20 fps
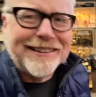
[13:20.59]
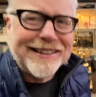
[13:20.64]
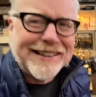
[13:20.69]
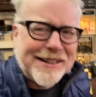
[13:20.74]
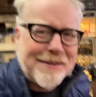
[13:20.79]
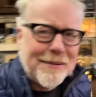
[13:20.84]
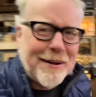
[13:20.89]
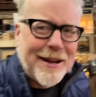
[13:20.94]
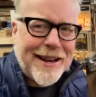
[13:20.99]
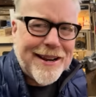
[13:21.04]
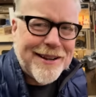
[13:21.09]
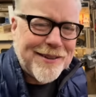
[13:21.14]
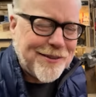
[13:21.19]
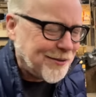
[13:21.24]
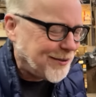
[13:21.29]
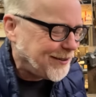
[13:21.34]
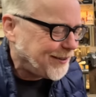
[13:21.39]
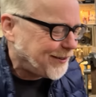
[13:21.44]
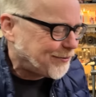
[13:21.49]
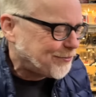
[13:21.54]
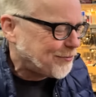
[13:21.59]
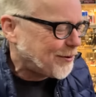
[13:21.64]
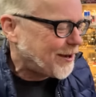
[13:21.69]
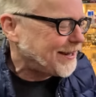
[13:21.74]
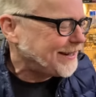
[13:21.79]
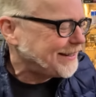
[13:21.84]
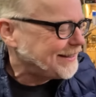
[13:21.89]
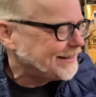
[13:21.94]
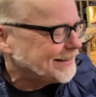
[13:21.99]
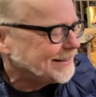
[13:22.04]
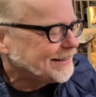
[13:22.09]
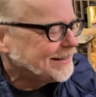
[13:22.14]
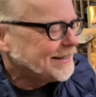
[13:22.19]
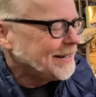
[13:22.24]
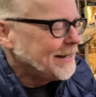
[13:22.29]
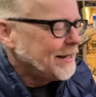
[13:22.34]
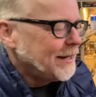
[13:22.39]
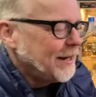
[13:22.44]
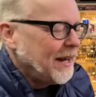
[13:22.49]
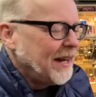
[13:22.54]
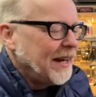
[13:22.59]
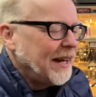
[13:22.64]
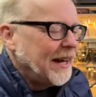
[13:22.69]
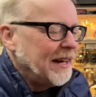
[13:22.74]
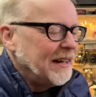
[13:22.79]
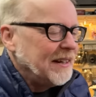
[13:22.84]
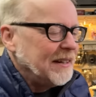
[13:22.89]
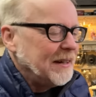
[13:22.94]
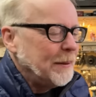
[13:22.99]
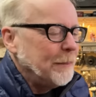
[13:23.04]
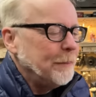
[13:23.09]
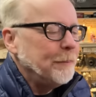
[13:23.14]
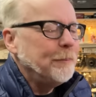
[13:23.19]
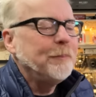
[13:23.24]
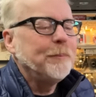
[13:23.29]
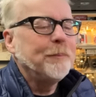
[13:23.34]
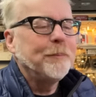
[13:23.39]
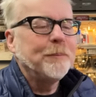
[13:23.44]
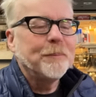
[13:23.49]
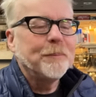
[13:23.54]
thinking about how to do this right, um,